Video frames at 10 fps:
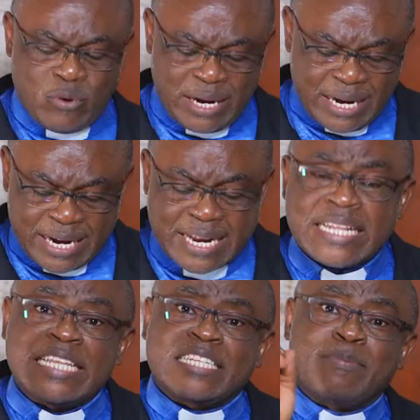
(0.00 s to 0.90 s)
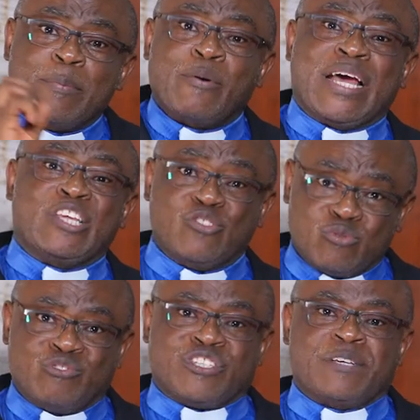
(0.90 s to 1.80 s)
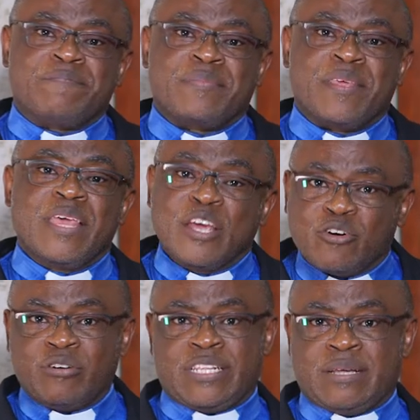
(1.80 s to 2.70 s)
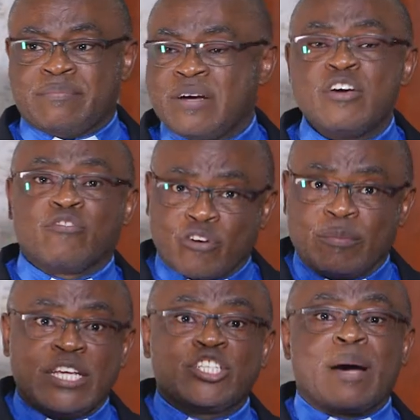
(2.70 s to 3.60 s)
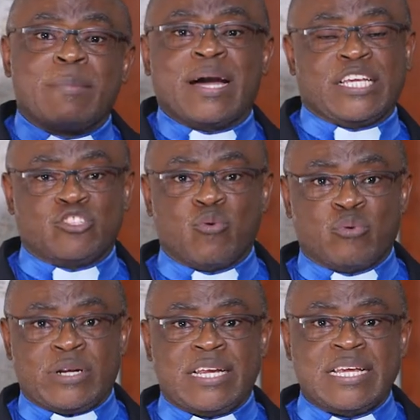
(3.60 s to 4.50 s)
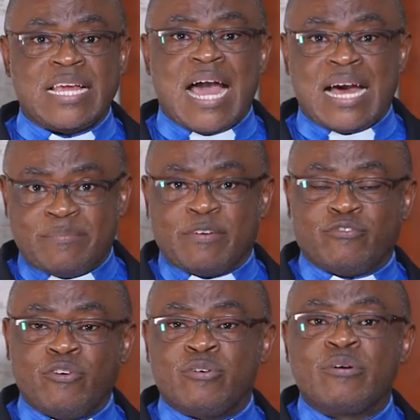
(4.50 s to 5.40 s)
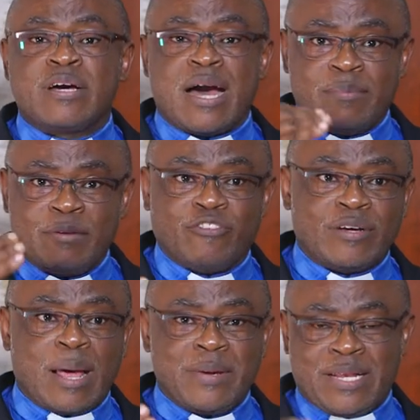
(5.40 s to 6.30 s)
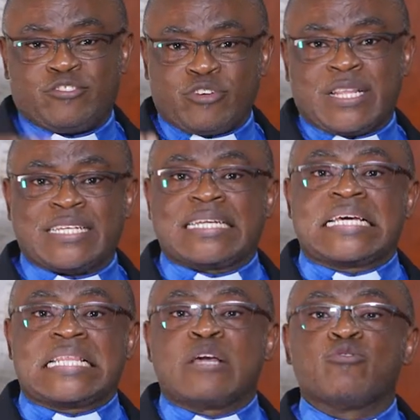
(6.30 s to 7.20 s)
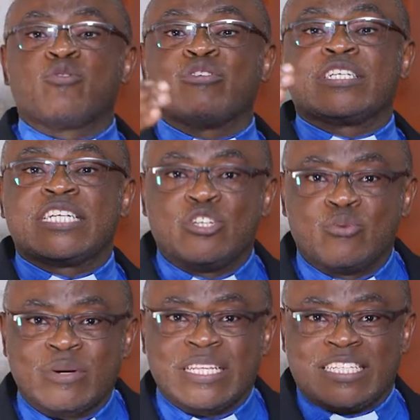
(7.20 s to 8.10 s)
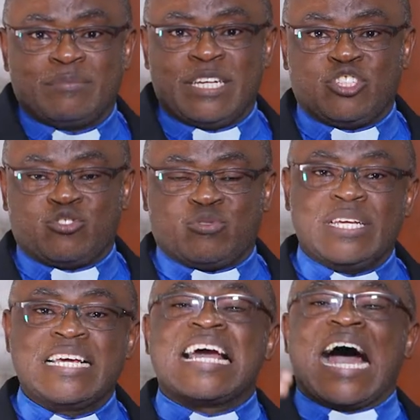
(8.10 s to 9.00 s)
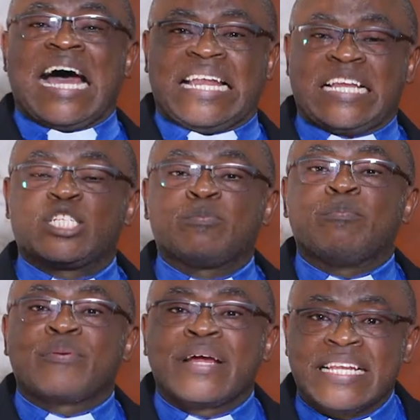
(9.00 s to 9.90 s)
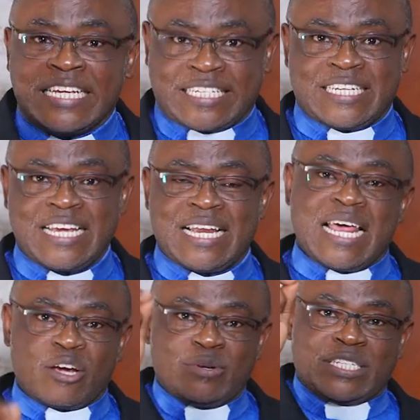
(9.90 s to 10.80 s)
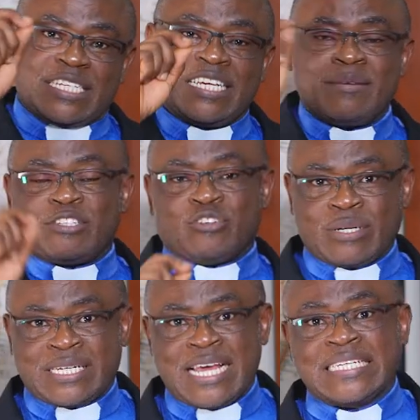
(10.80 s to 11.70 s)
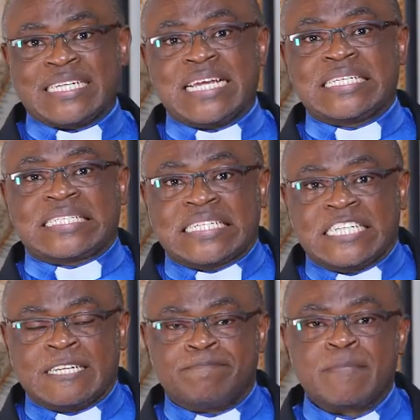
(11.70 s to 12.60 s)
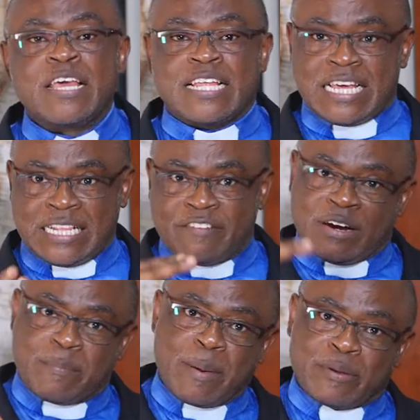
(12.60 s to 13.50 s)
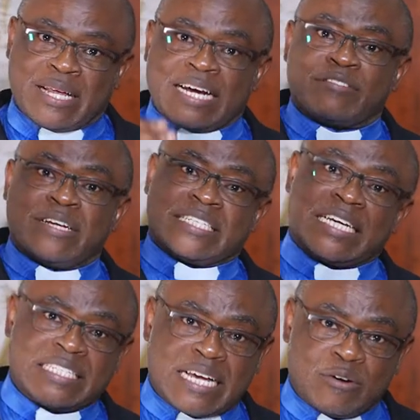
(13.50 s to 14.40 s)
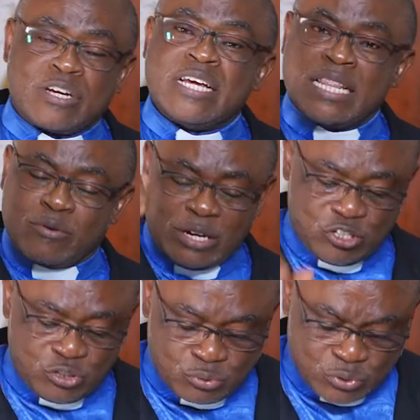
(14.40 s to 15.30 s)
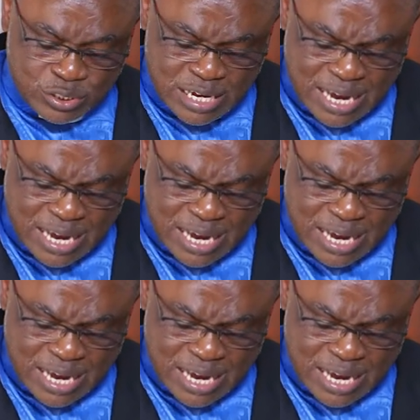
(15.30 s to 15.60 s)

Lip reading: One, these people were Jews. He called them from among his own. So that they would continue with this ministry and spread it, like we see in Matthew 28:19. They are the very people that actually sends out. They were Jews.